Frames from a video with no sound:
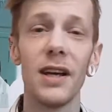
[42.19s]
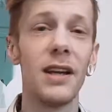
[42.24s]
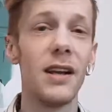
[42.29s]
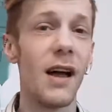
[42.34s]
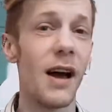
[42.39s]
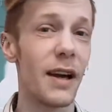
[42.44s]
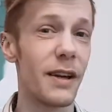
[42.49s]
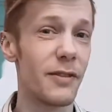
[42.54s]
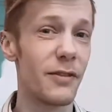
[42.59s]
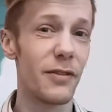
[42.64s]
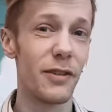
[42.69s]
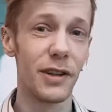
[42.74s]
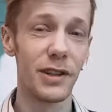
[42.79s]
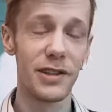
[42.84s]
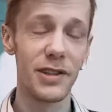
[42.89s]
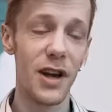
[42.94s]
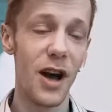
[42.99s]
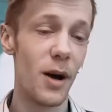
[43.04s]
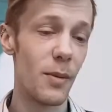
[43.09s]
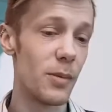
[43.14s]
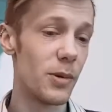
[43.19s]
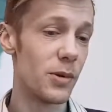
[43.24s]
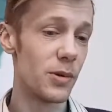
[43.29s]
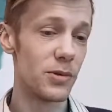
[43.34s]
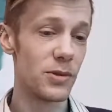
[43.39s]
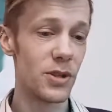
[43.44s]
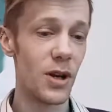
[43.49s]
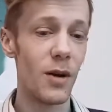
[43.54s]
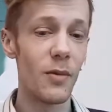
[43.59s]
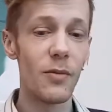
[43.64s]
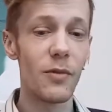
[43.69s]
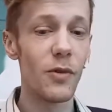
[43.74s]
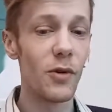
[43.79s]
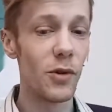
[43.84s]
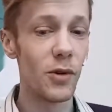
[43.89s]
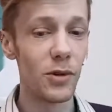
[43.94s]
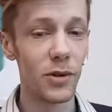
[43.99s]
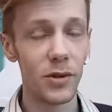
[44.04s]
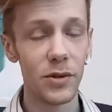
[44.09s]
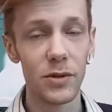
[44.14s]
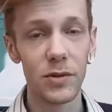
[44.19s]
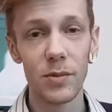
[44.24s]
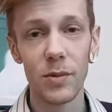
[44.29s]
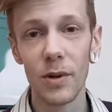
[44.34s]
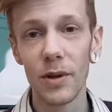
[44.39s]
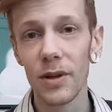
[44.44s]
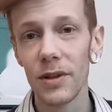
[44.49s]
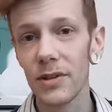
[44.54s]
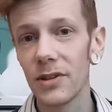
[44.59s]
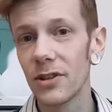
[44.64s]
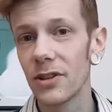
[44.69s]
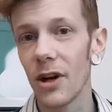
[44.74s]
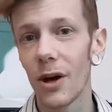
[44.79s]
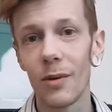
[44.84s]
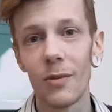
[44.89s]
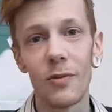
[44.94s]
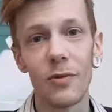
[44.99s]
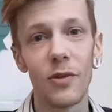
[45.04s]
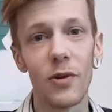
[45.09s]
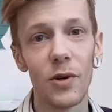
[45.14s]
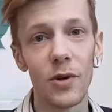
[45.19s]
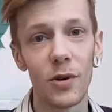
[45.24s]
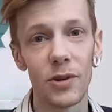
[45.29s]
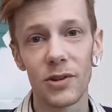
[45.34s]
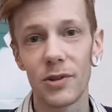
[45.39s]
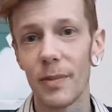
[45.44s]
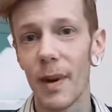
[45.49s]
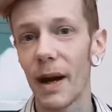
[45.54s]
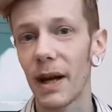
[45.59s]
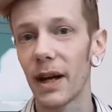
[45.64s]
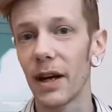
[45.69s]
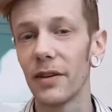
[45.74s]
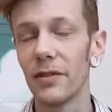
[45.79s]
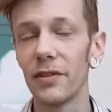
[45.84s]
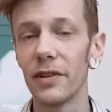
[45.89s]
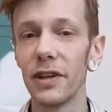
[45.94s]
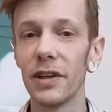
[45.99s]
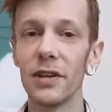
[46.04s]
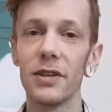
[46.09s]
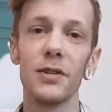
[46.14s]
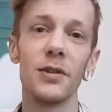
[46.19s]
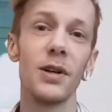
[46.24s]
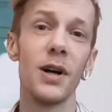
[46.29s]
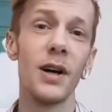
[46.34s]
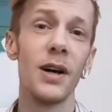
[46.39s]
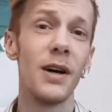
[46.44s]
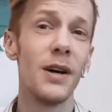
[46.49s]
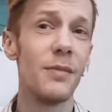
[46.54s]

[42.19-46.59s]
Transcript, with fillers: Like for example, Tom Ford Oud Wood, Tom Ford Tobacco Vanille.